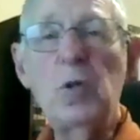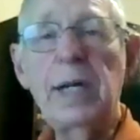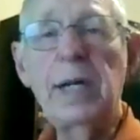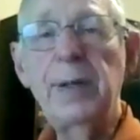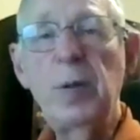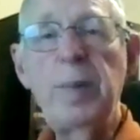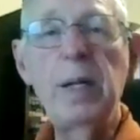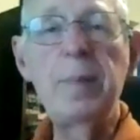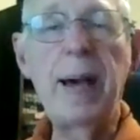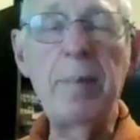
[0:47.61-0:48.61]
talk a little bit
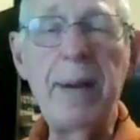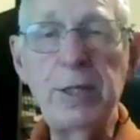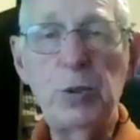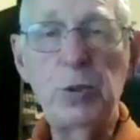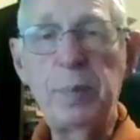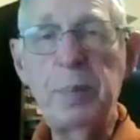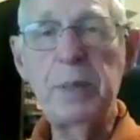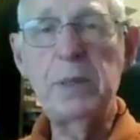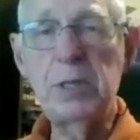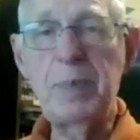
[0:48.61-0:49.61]
about my trip
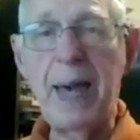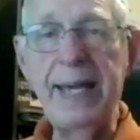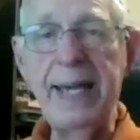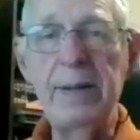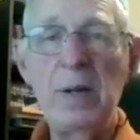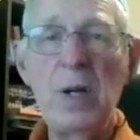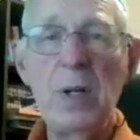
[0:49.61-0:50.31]
to Spain,